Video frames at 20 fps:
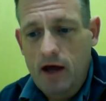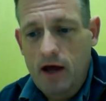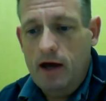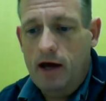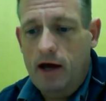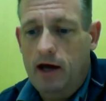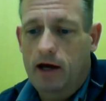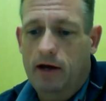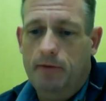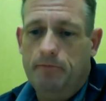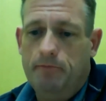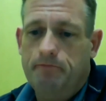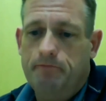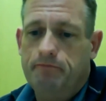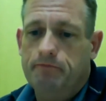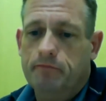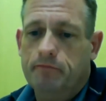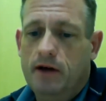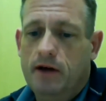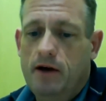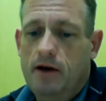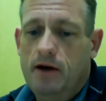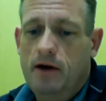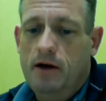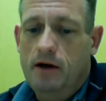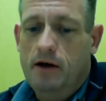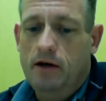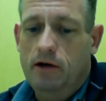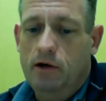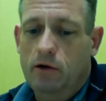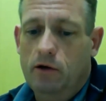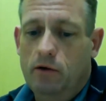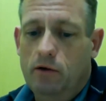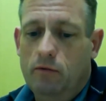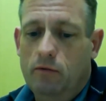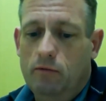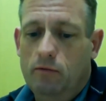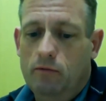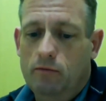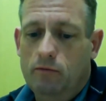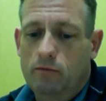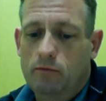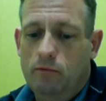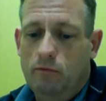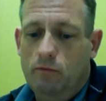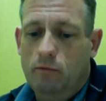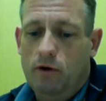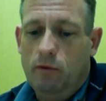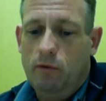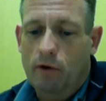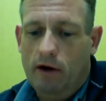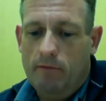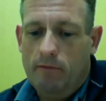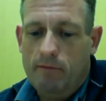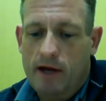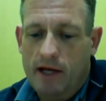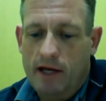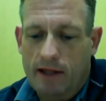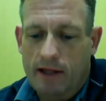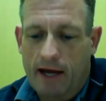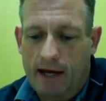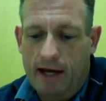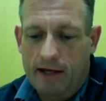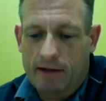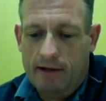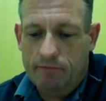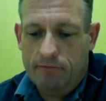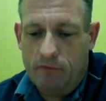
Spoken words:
And we want to make that,